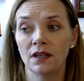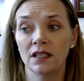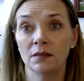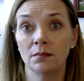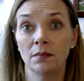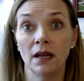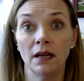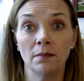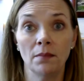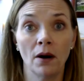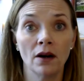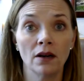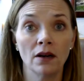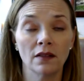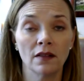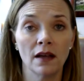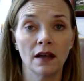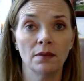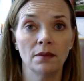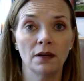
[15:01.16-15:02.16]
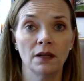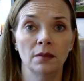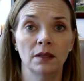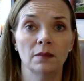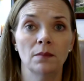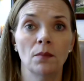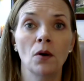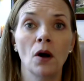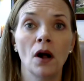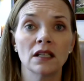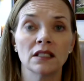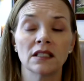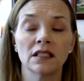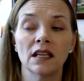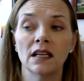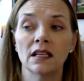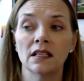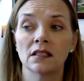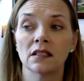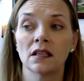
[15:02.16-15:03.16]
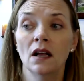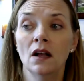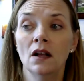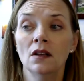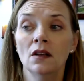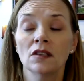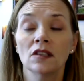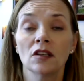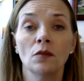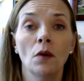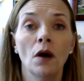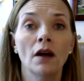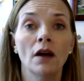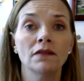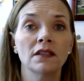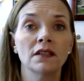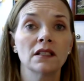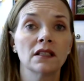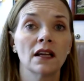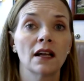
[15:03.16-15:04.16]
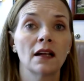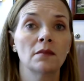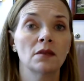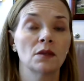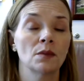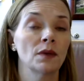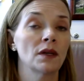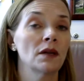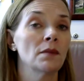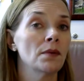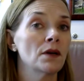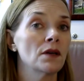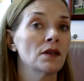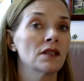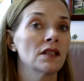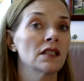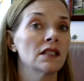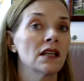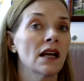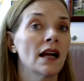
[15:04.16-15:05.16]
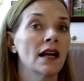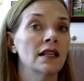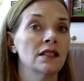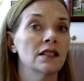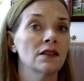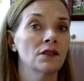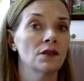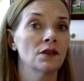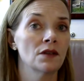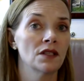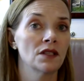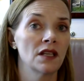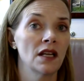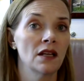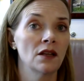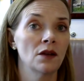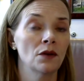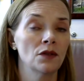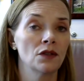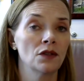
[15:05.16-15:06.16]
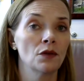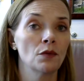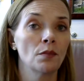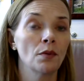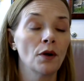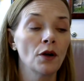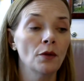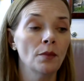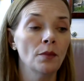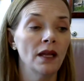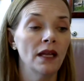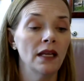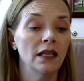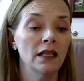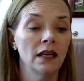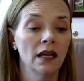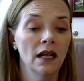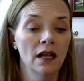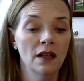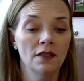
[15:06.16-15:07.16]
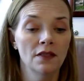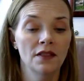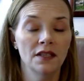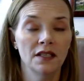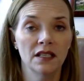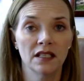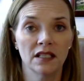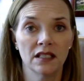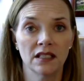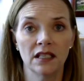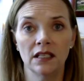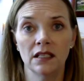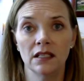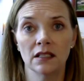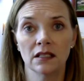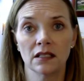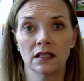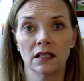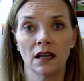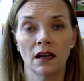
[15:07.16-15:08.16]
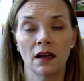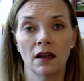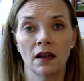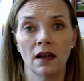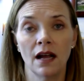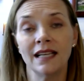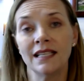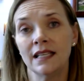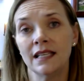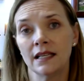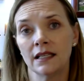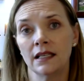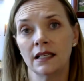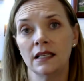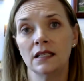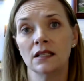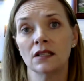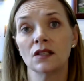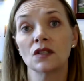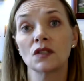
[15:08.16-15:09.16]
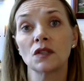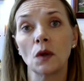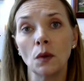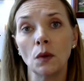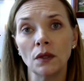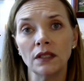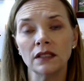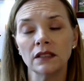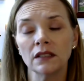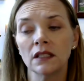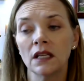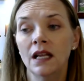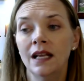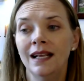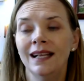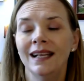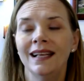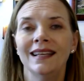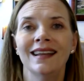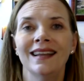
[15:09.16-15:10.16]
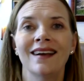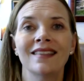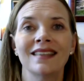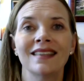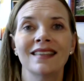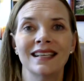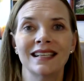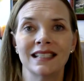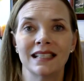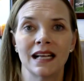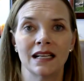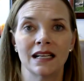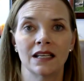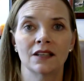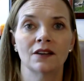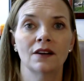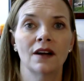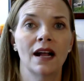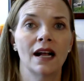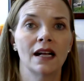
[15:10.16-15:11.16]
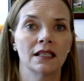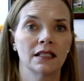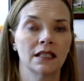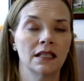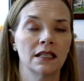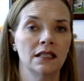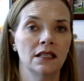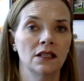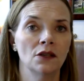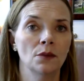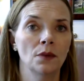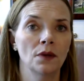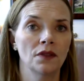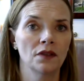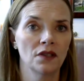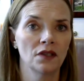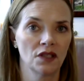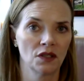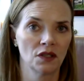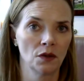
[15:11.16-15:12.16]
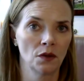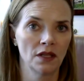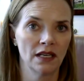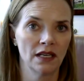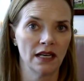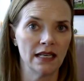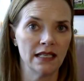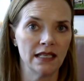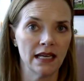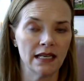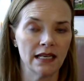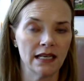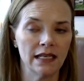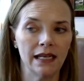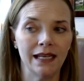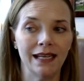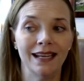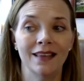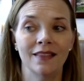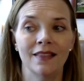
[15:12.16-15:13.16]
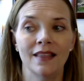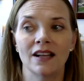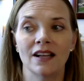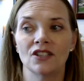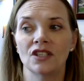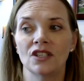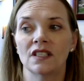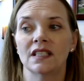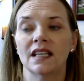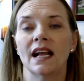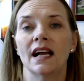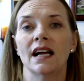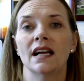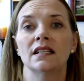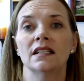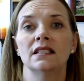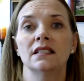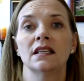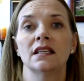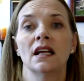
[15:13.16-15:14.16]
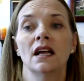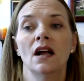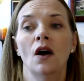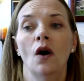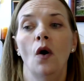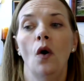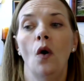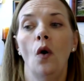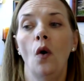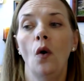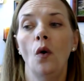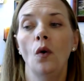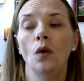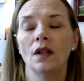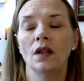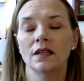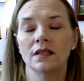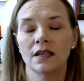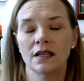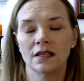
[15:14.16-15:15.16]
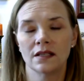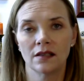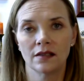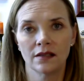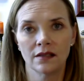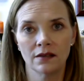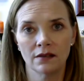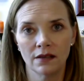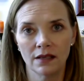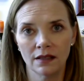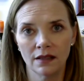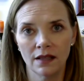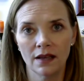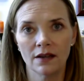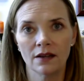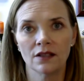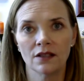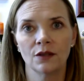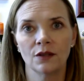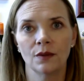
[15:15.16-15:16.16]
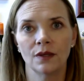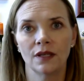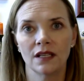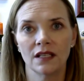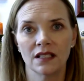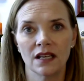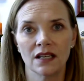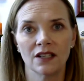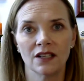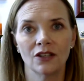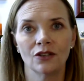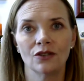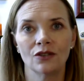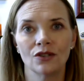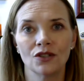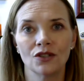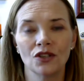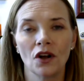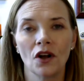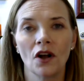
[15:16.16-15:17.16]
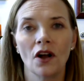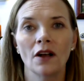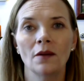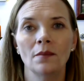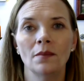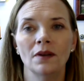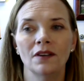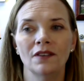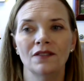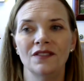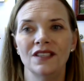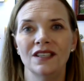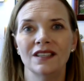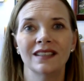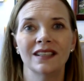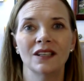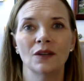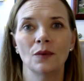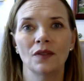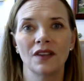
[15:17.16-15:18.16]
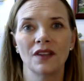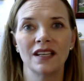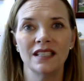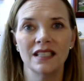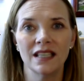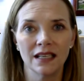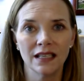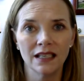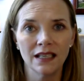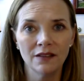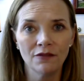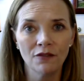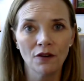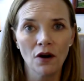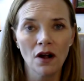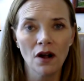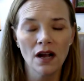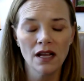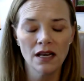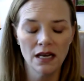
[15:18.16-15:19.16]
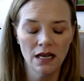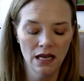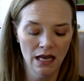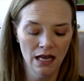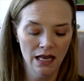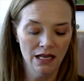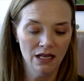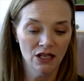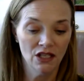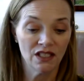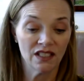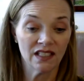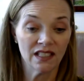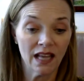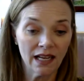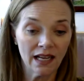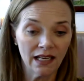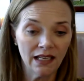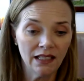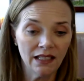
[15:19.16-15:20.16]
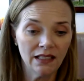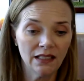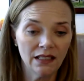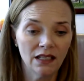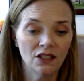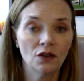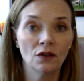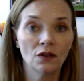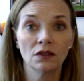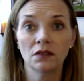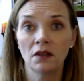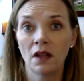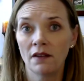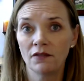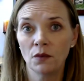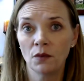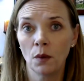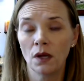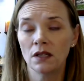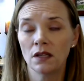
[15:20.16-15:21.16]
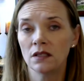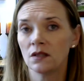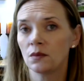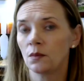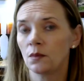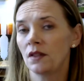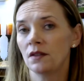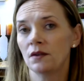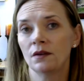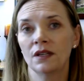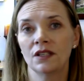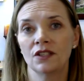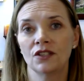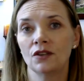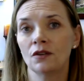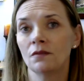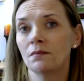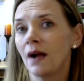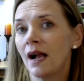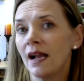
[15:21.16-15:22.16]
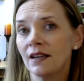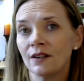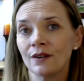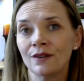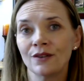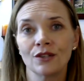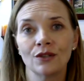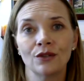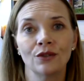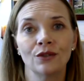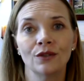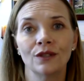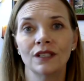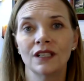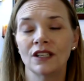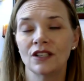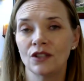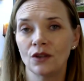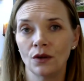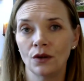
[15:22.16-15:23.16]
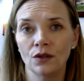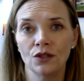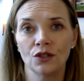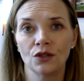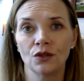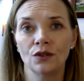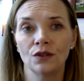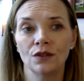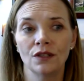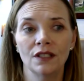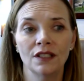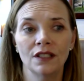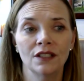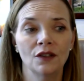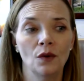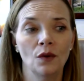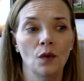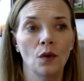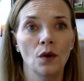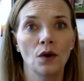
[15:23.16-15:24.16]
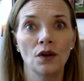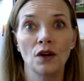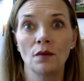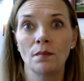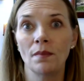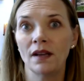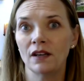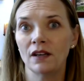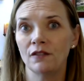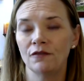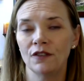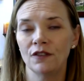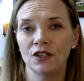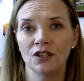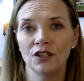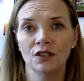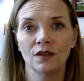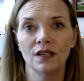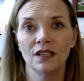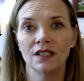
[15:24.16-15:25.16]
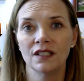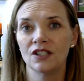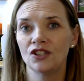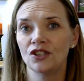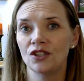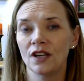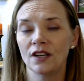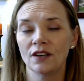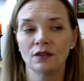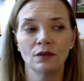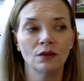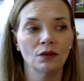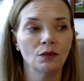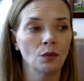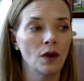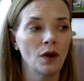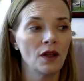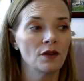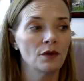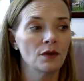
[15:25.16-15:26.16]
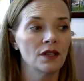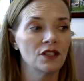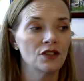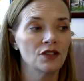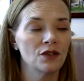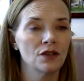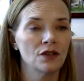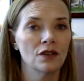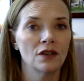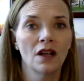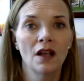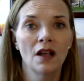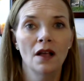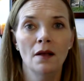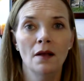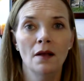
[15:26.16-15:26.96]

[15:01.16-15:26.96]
is made part of that public process. So oftentimes when a person dies and their estate goes through probate, the decedent's uh, identity is stolen and now the executor has to deal with a stolen identity and that just adds a whole unnecessary layer to an executor's job of dealing with identity fraud Second, your loved ones, whether it's your minor children, adult children, or your beneficiaries in general, whether it's your